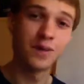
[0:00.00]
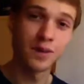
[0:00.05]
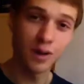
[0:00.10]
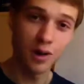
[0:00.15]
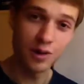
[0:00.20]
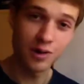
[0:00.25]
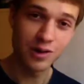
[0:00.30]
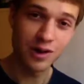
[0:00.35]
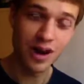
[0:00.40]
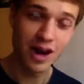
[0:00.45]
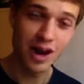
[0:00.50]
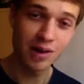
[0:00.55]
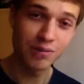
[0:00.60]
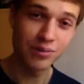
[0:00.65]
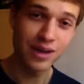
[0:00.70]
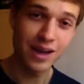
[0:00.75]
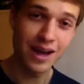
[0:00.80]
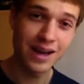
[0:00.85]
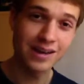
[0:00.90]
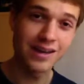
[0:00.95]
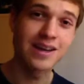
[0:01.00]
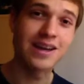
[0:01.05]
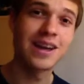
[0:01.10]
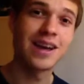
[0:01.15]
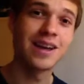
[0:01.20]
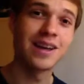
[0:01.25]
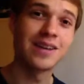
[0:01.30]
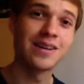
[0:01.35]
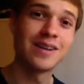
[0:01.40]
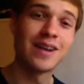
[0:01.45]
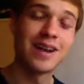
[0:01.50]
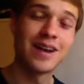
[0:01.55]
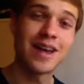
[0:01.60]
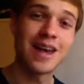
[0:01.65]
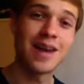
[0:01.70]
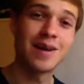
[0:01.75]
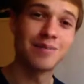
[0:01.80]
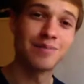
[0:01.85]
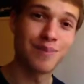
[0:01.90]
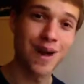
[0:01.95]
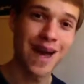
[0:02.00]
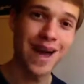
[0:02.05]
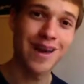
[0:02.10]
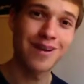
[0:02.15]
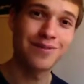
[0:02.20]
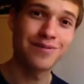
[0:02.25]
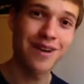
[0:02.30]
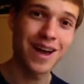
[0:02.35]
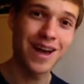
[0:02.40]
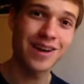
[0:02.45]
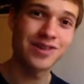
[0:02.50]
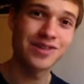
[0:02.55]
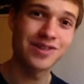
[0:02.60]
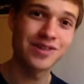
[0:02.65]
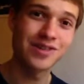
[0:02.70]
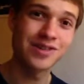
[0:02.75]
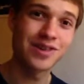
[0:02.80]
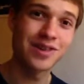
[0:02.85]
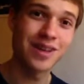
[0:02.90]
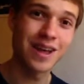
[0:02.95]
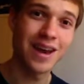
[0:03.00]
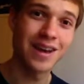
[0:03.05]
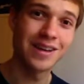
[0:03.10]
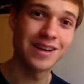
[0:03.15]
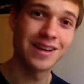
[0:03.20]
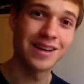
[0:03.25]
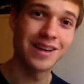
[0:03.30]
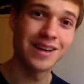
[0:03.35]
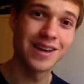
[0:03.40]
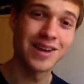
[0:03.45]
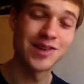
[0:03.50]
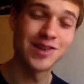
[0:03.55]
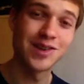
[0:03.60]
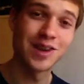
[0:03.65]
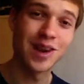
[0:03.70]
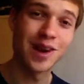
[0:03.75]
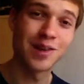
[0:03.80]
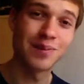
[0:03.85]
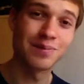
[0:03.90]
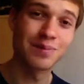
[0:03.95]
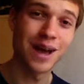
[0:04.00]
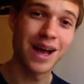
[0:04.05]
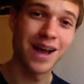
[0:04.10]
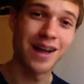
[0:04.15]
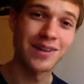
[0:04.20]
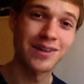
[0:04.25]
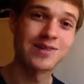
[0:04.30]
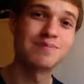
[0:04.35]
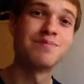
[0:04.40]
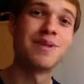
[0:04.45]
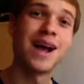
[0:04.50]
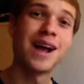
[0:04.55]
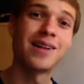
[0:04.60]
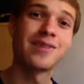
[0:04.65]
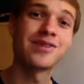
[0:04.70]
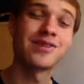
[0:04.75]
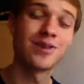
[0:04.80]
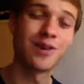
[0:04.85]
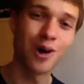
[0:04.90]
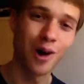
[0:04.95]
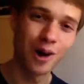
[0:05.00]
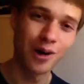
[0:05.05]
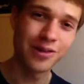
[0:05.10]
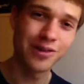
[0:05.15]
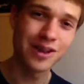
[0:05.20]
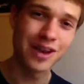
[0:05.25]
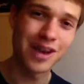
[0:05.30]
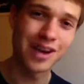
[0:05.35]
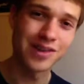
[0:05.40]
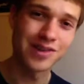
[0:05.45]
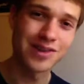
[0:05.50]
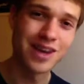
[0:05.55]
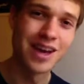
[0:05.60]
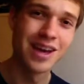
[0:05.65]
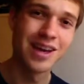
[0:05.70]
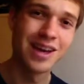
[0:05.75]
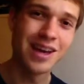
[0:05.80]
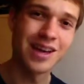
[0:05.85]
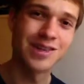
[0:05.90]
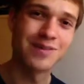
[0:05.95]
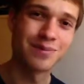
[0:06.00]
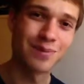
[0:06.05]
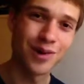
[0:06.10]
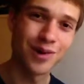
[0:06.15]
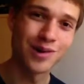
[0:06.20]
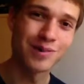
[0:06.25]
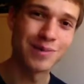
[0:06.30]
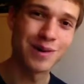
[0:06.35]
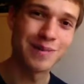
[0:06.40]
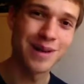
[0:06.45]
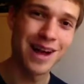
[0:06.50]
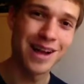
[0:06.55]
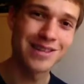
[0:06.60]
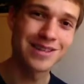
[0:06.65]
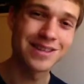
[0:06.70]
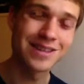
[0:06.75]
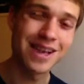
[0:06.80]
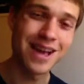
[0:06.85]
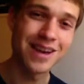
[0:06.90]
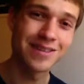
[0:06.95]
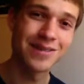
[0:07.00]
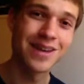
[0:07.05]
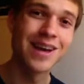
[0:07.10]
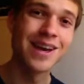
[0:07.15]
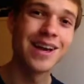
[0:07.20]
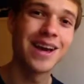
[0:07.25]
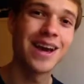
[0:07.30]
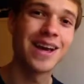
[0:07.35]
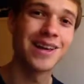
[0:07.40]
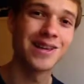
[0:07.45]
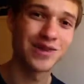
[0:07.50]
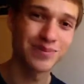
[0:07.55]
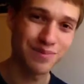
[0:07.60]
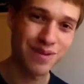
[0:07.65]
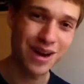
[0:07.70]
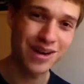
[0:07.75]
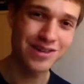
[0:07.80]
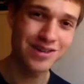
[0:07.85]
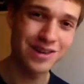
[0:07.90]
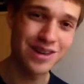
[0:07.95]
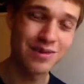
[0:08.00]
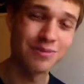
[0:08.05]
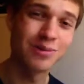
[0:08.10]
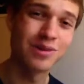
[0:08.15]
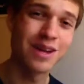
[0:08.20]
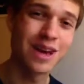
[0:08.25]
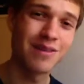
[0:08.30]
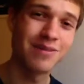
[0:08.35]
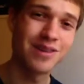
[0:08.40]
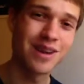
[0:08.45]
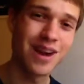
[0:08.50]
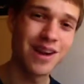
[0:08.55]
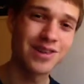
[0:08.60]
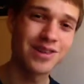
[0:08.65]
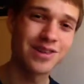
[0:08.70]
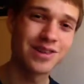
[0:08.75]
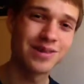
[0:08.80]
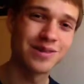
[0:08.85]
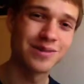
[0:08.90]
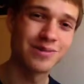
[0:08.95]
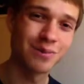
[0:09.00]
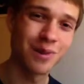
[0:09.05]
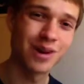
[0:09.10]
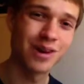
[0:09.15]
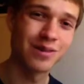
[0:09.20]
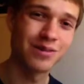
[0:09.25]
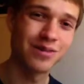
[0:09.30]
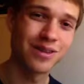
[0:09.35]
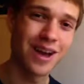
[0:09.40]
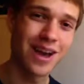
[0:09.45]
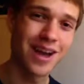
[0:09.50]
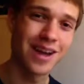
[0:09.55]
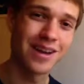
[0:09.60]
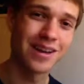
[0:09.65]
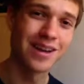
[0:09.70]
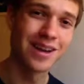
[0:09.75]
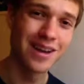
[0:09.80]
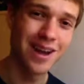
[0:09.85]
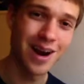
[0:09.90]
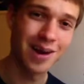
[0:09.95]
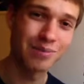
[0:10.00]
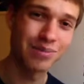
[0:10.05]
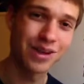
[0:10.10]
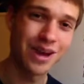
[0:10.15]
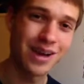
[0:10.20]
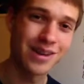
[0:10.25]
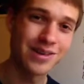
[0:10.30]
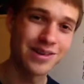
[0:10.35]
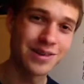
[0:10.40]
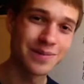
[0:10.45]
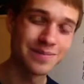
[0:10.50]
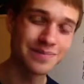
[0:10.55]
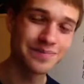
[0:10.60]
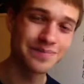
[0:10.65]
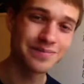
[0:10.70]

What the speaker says: load your airplane in a bad fashion so that it is unbalanced. Balance in all things. It's important to be balanced in life, and especially with aviation when you're flying airplanes.